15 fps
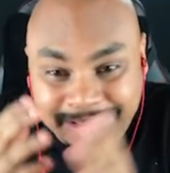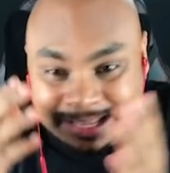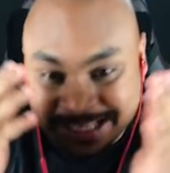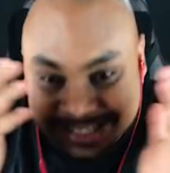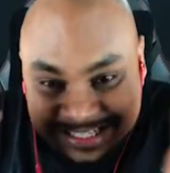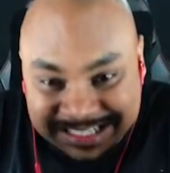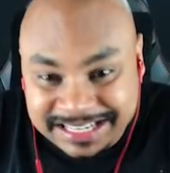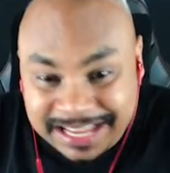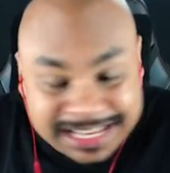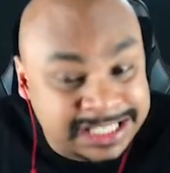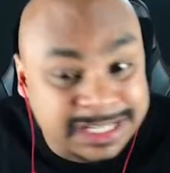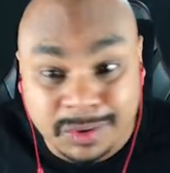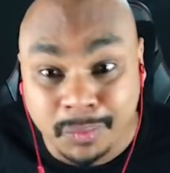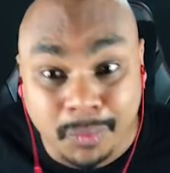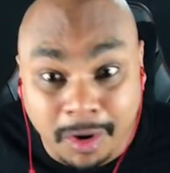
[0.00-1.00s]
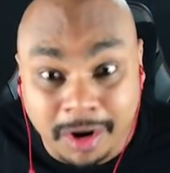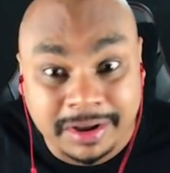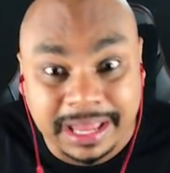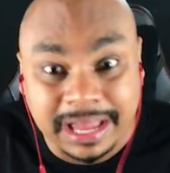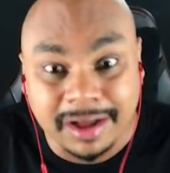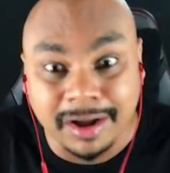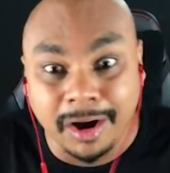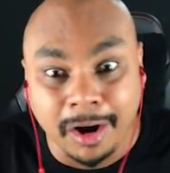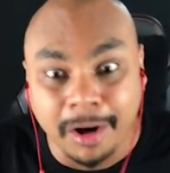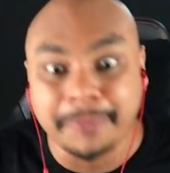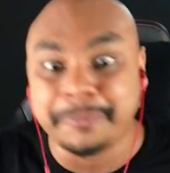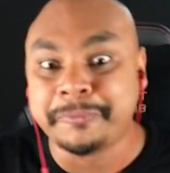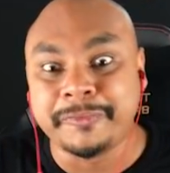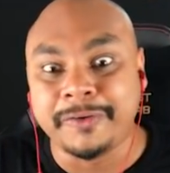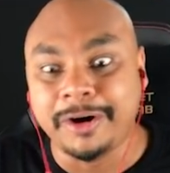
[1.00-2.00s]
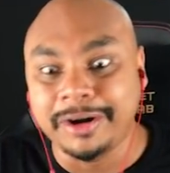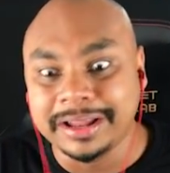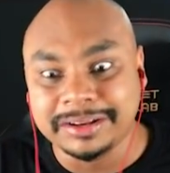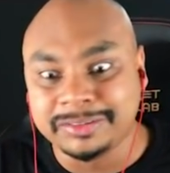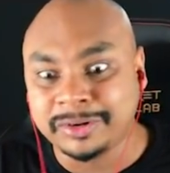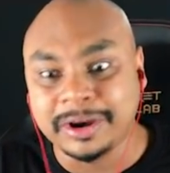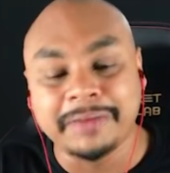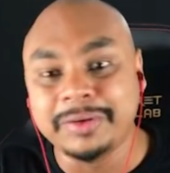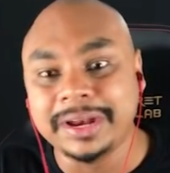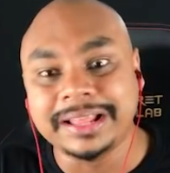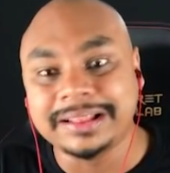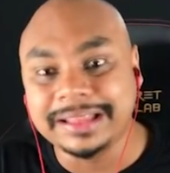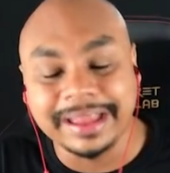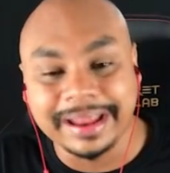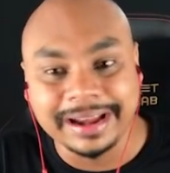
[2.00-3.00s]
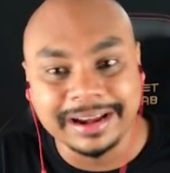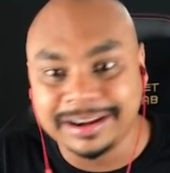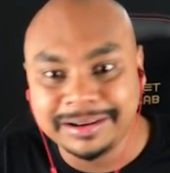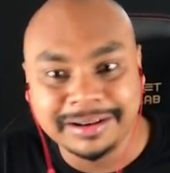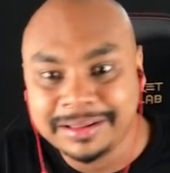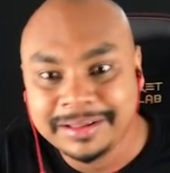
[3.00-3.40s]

he's just walking off on a travelator